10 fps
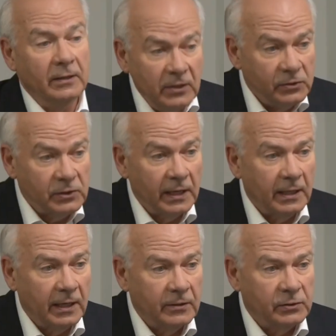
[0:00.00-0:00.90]
these kind of
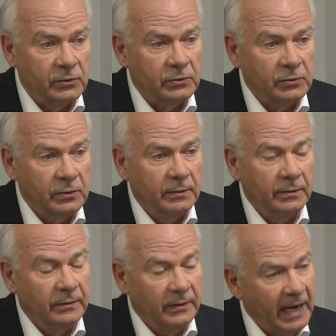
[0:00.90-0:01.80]
cases,
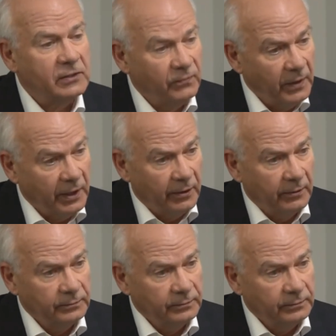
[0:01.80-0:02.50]
that's fair.